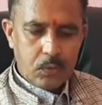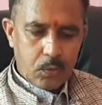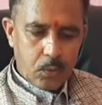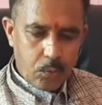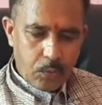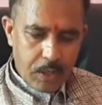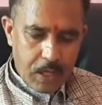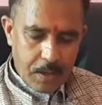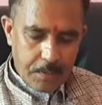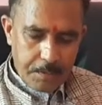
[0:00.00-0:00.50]

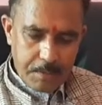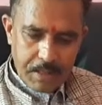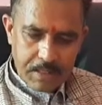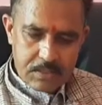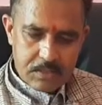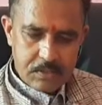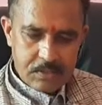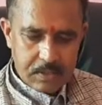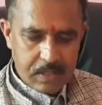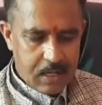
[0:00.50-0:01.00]
We have
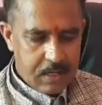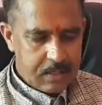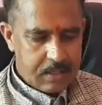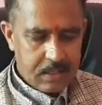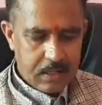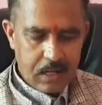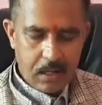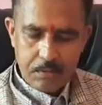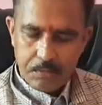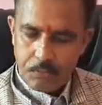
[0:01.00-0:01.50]
mentioned that
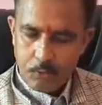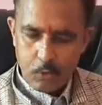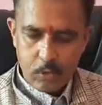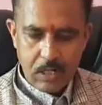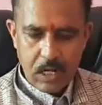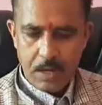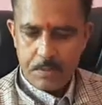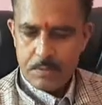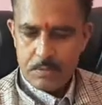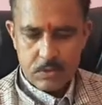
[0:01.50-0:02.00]
there are 4
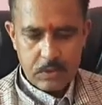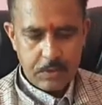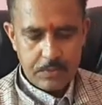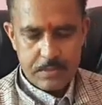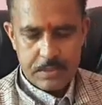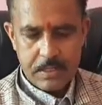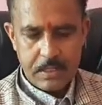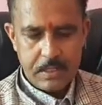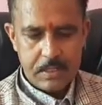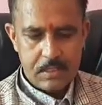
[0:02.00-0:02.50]
types of
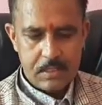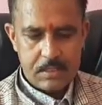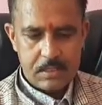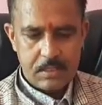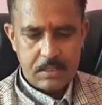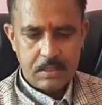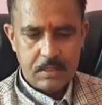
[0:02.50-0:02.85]
subcells.